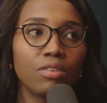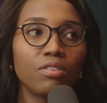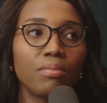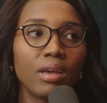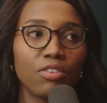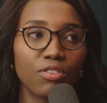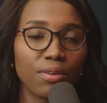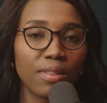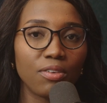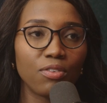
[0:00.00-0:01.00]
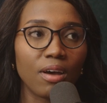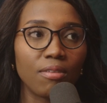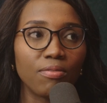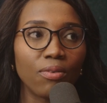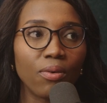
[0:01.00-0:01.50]
to make sure that you
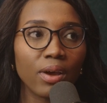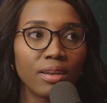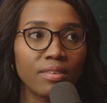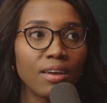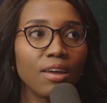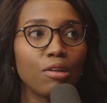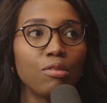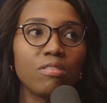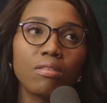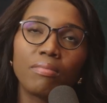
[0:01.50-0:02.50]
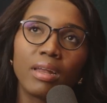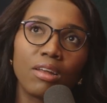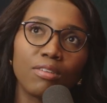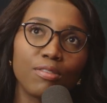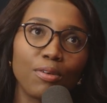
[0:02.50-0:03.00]
avoid losing millions.